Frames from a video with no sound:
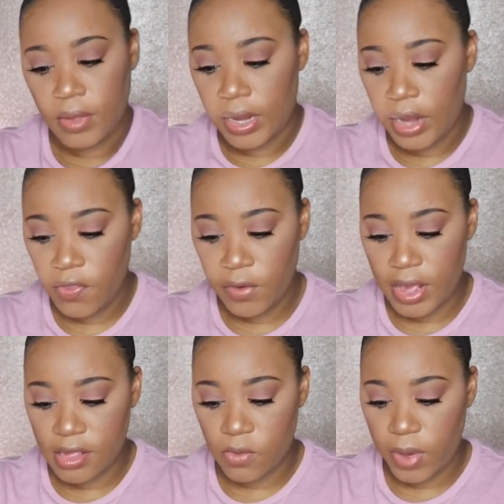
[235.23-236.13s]
Another
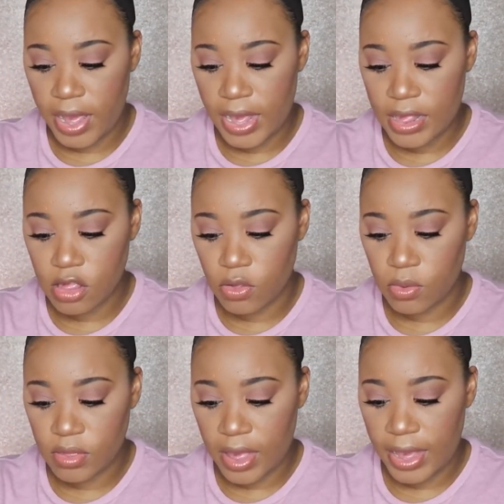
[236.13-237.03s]
easy way is
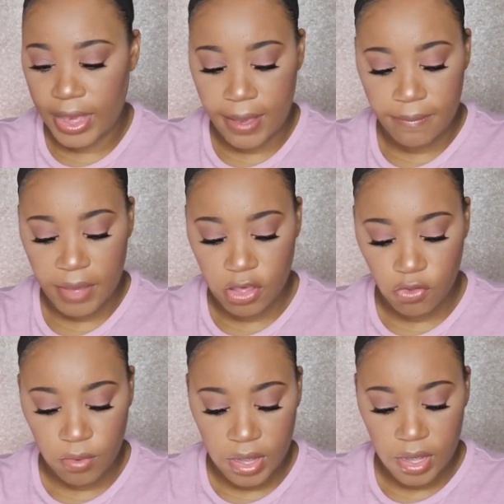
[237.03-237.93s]
to take some
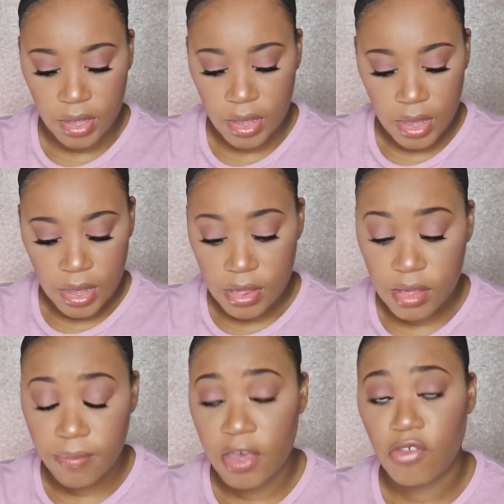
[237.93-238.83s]

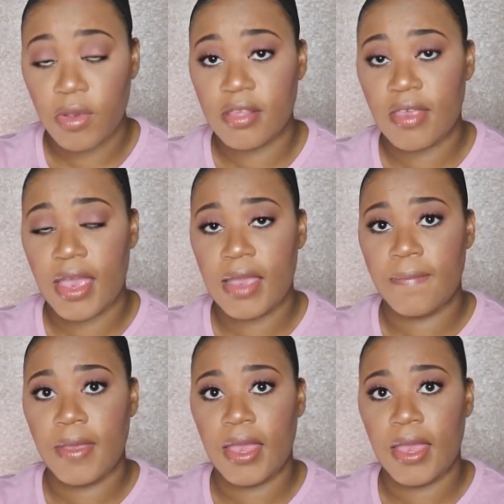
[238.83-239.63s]
measuring tape,